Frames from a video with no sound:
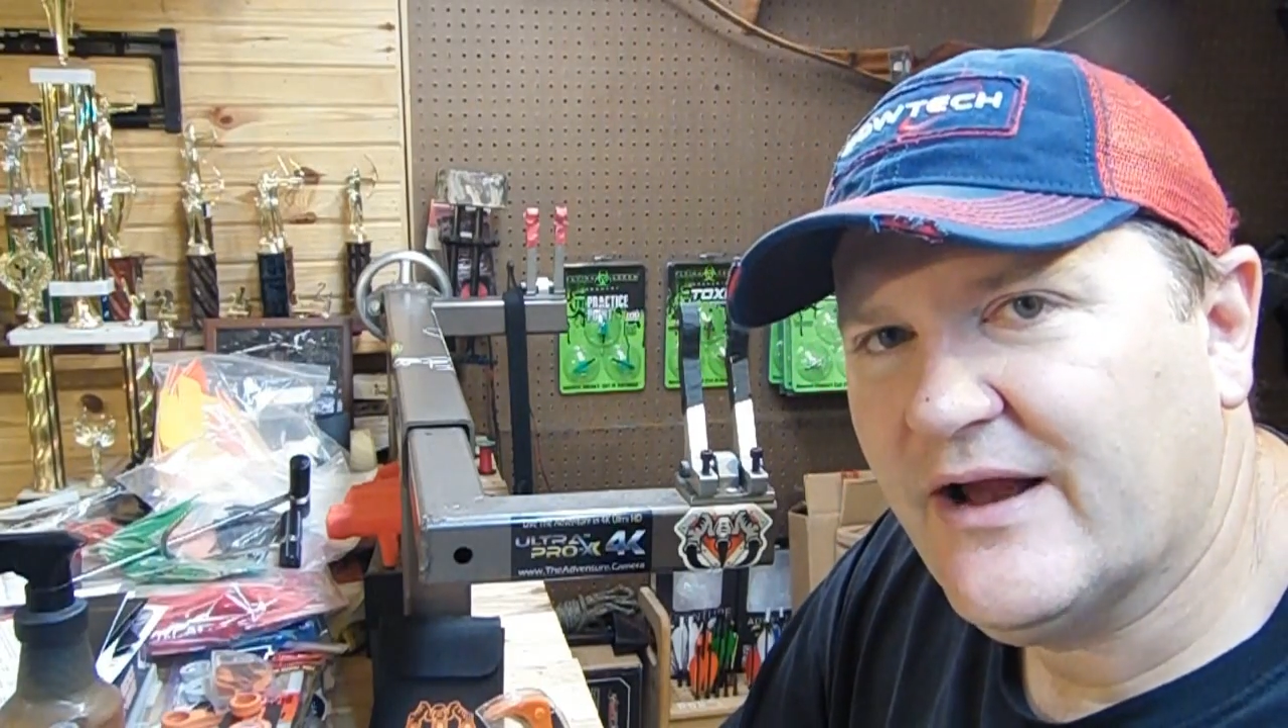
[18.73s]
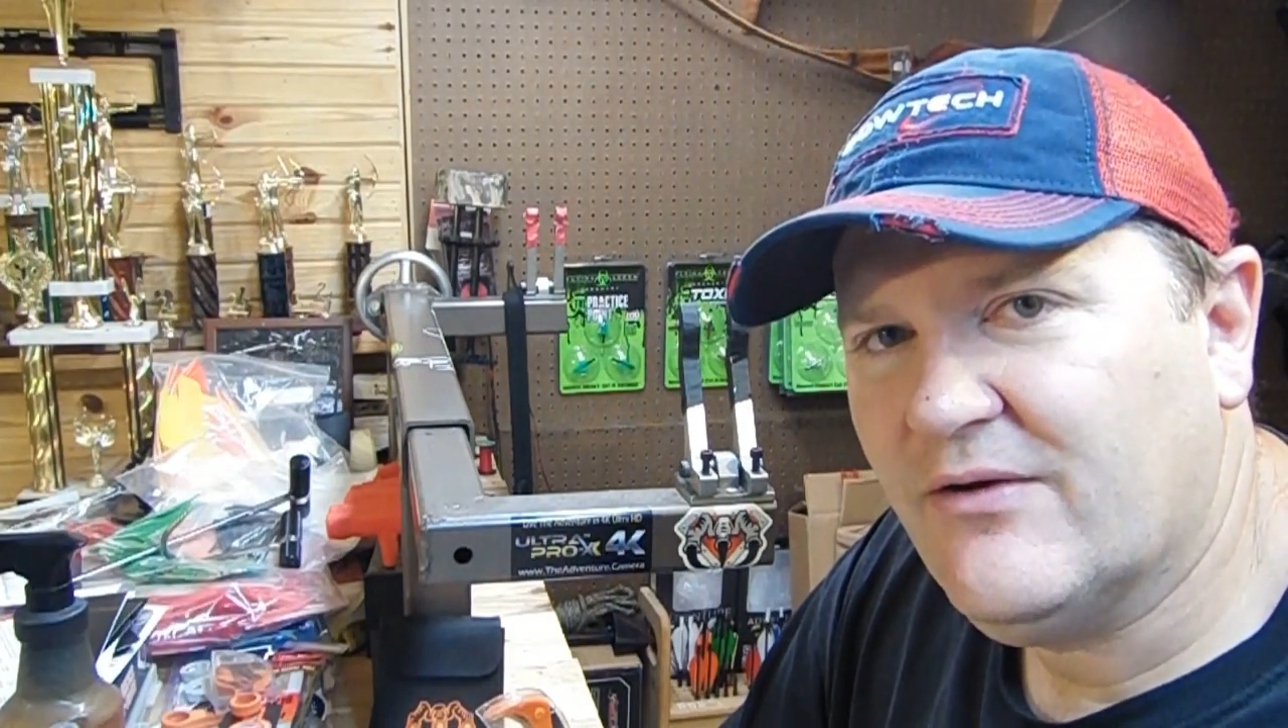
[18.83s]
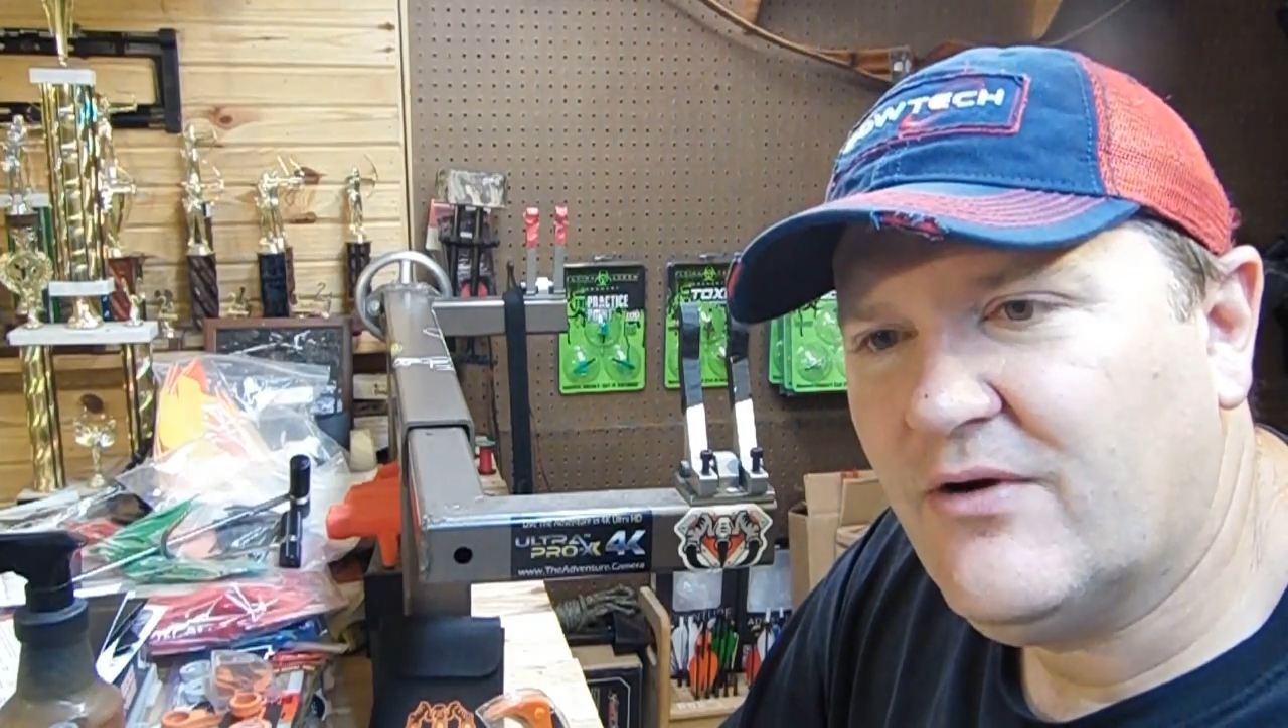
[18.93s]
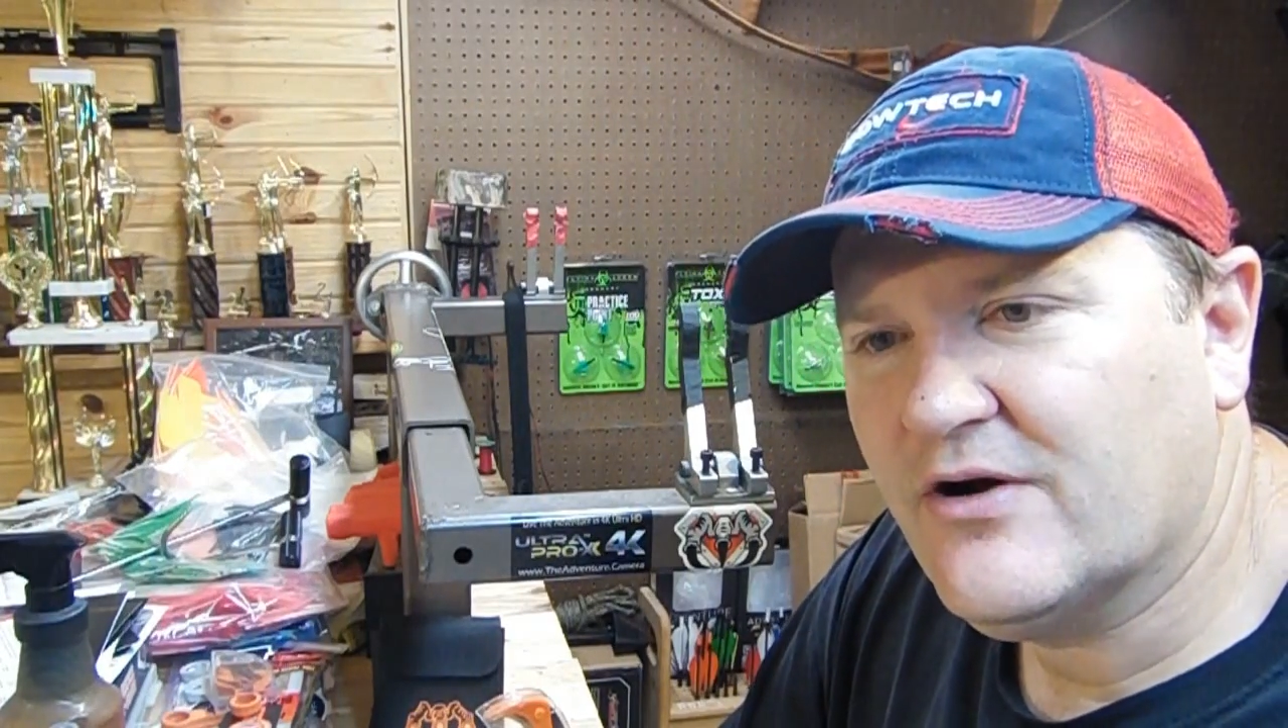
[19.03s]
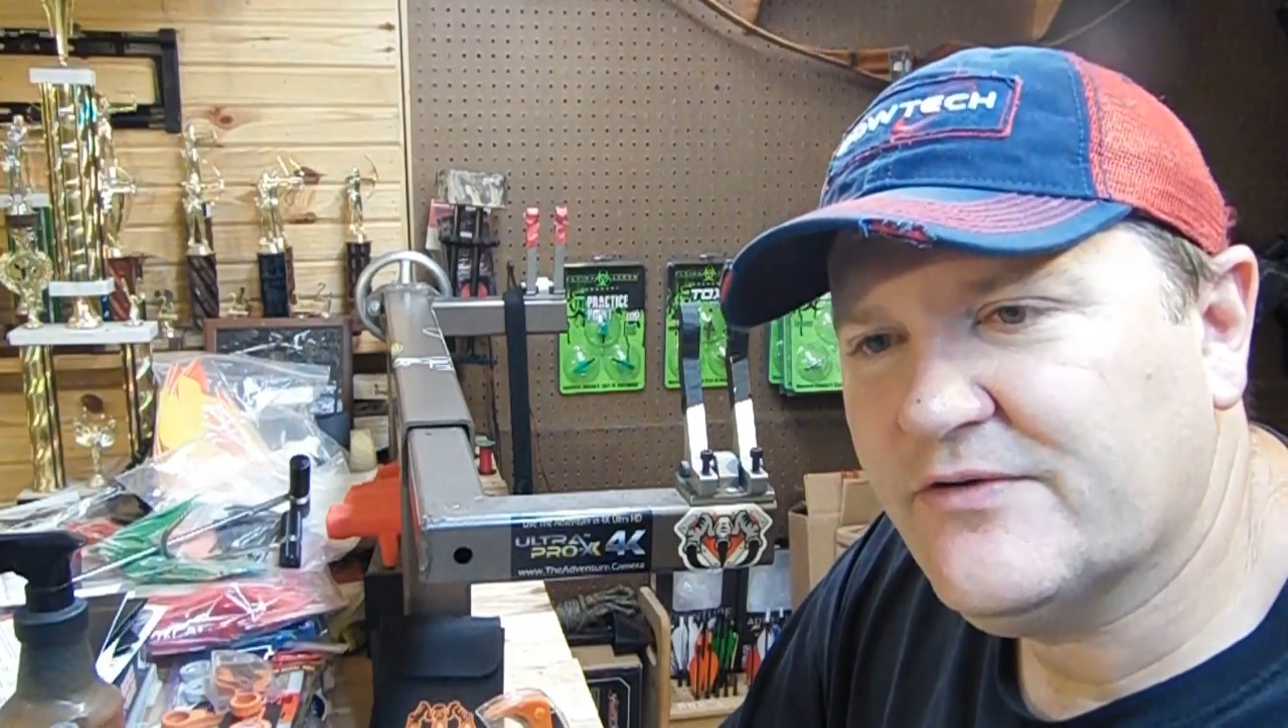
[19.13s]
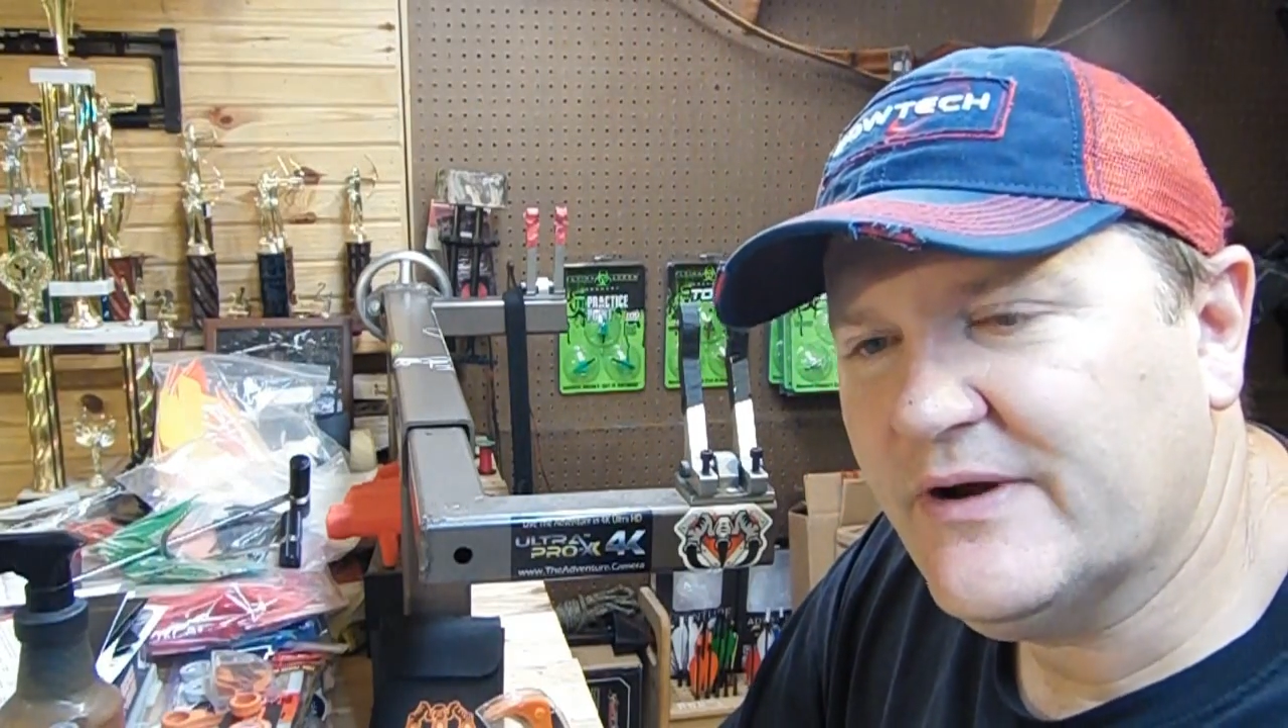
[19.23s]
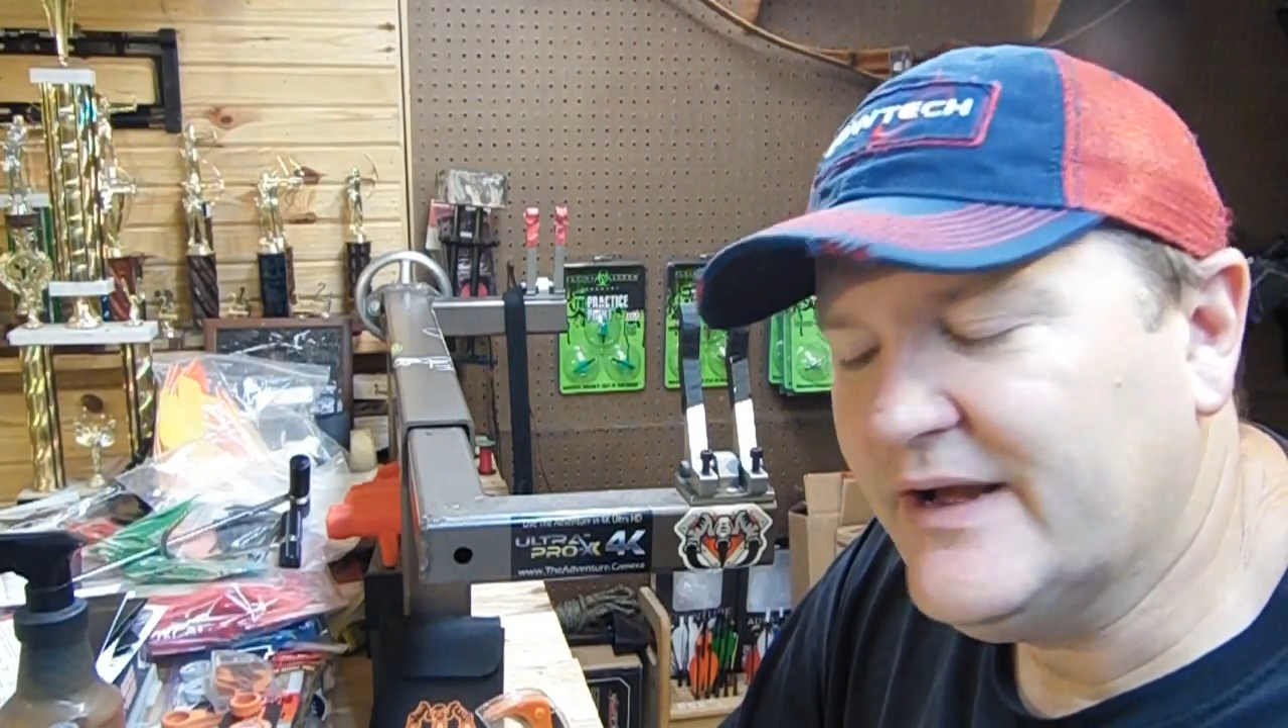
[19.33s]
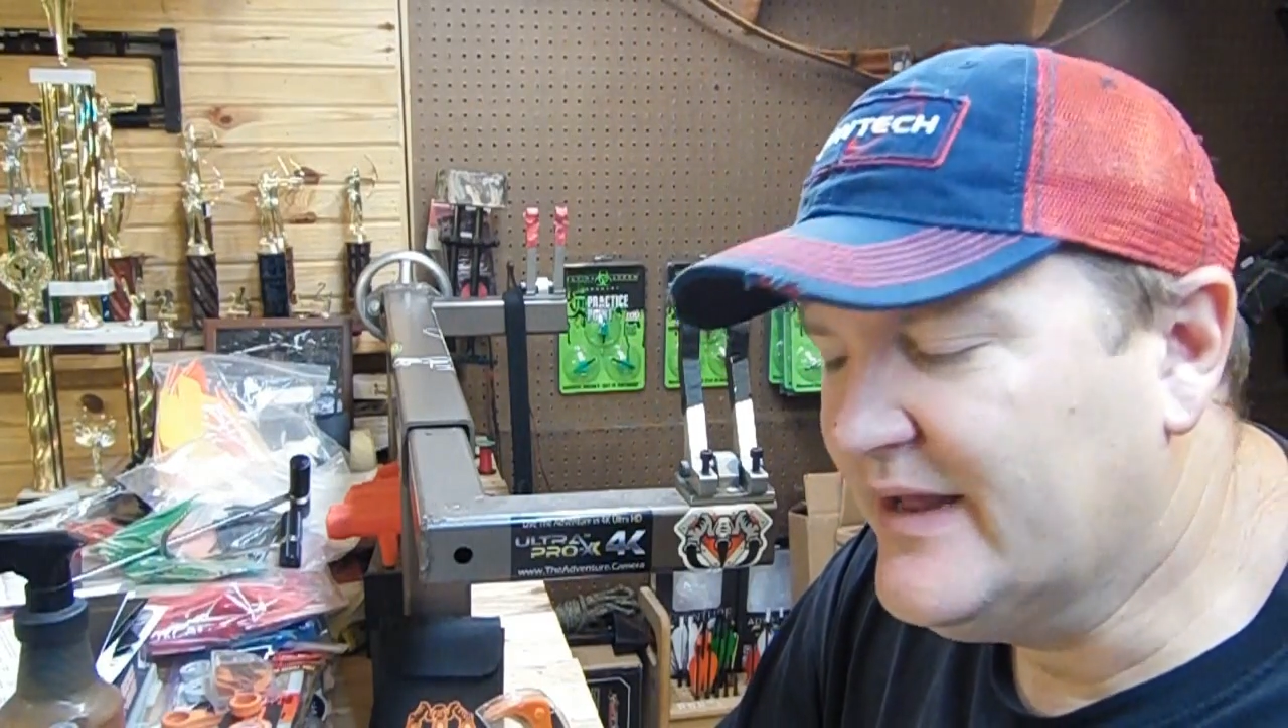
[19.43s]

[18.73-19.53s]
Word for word: Arrow Archery.